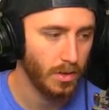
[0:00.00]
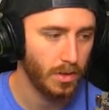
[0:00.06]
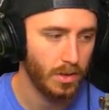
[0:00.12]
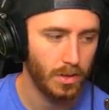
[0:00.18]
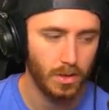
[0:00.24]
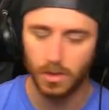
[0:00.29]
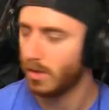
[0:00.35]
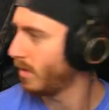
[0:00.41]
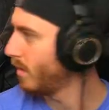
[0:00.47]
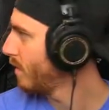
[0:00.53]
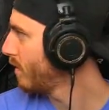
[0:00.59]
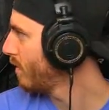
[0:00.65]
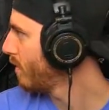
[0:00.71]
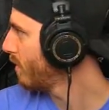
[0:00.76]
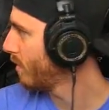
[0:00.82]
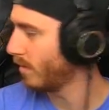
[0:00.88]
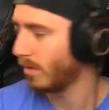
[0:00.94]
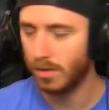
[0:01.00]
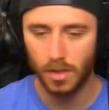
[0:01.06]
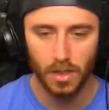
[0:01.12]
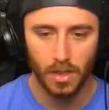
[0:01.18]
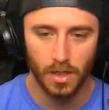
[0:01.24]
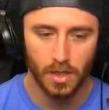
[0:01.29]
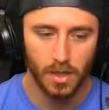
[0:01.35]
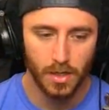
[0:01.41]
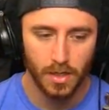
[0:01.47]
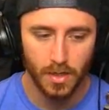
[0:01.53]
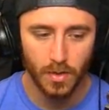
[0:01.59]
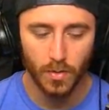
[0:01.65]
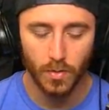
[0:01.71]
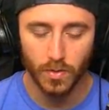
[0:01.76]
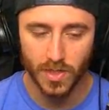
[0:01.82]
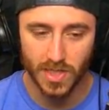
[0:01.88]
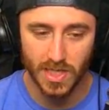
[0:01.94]
All right, down.
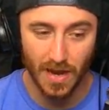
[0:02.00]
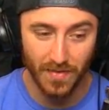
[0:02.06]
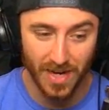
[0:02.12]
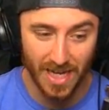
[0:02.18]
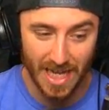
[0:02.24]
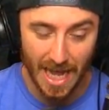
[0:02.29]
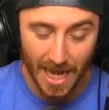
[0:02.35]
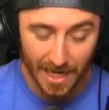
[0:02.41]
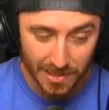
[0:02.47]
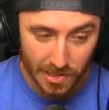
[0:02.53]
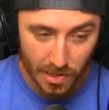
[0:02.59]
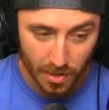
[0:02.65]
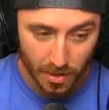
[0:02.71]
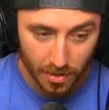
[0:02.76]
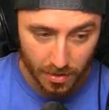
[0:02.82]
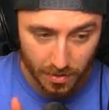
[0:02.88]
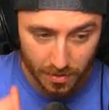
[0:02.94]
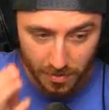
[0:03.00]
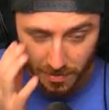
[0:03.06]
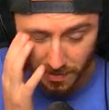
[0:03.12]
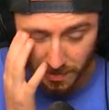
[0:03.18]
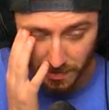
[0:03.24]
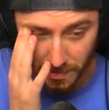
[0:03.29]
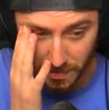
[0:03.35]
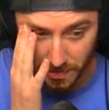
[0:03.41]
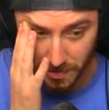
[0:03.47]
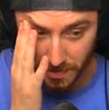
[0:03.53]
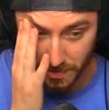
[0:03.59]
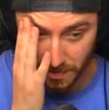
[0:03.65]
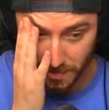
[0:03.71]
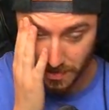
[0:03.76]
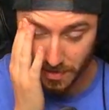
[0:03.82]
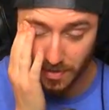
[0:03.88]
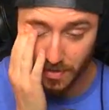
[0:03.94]
Seventy-eight. Yeah,
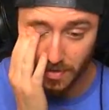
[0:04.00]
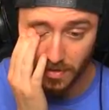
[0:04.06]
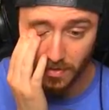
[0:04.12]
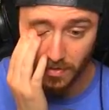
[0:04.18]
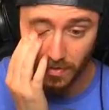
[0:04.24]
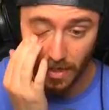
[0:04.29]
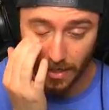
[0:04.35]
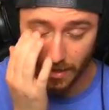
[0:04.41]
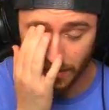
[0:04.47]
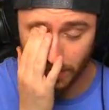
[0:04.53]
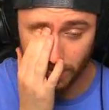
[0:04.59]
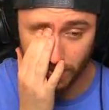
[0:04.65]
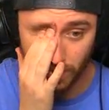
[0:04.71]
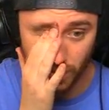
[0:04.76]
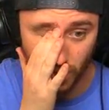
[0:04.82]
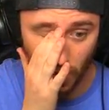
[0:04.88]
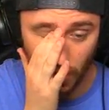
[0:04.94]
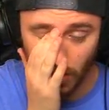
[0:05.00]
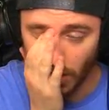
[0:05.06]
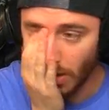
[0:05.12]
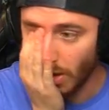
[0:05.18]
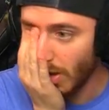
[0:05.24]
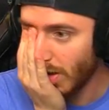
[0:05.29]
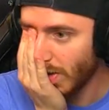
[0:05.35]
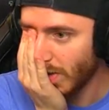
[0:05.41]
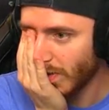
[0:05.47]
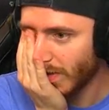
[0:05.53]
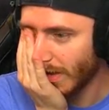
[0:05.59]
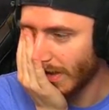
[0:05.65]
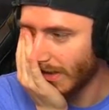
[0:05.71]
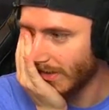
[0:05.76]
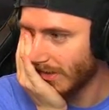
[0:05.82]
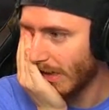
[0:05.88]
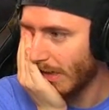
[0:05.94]
solo. Like solo. solo. Oh,
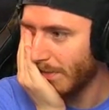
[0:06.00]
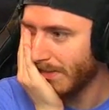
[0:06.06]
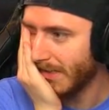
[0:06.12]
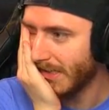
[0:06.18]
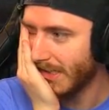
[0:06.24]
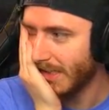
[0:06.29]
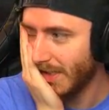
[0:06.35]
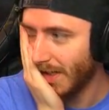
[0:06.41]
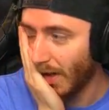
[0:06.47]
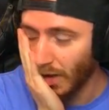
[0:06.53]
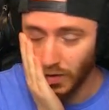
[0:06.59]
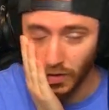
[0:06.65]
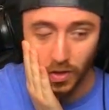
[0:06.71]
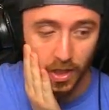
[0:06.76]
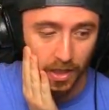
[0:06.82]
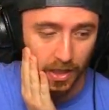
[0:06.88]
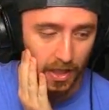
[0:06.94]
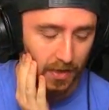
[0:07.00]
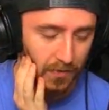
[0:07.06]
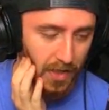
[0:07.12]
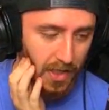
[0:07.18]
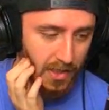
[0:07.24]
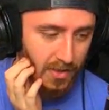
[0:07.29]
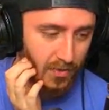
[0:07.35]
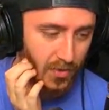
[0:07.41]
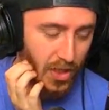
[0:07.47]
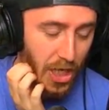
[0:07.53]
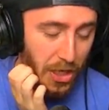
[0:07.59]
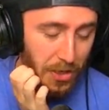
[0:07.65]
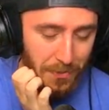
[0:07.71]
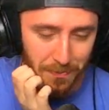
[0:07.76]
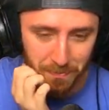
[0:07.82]
okay. So how many solo, are you gonna solo. get if I get seventy-eight?